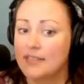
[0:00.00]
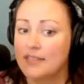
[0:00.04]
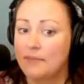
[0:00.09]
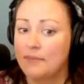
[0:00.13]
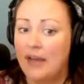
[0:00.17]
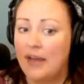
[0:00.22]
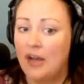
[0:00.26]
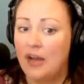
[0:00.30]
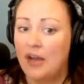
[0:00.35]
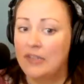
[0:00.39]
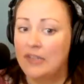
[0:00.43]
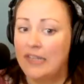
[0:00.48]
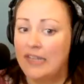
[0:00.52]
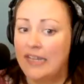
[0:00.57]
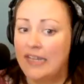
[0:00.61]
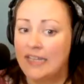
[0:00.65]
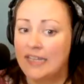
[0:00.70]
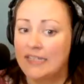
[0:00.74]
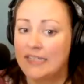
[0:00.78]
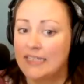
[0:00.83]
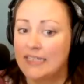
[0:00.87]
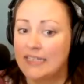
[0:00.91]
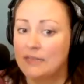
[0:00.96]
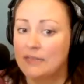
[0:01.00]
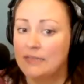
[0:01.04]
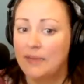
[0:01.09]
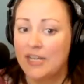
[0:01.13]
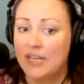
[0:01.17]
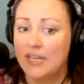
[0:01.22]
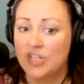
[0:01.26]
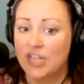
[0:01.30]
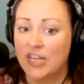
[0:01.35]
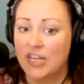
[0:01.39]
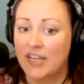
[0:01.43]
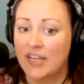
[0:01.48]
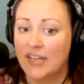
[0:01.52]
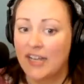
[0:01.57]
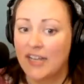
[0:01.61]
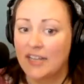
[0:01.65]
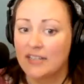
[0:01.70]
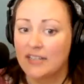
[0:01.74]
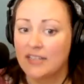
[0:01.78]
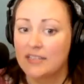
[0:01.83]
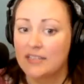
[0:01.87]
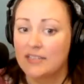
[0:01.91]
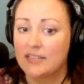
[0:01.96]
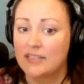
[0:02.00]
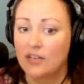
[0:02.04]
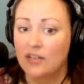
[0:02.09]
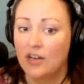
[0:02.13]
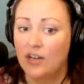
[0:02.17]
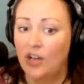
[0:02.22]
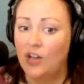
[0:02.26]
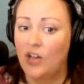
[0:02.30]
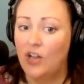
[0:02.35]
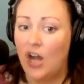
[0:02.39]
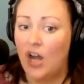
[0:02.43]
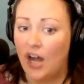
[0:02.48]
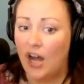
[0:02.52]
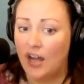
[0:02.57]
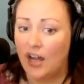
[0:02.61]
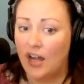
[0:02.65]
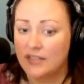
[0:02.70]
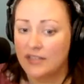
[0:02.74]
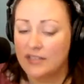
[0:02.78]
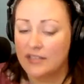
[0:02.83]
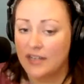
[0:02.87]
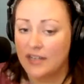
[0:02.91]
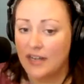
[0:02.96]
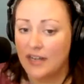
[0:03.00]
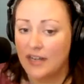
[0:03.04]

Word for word: somehow land in Beijing against all odds.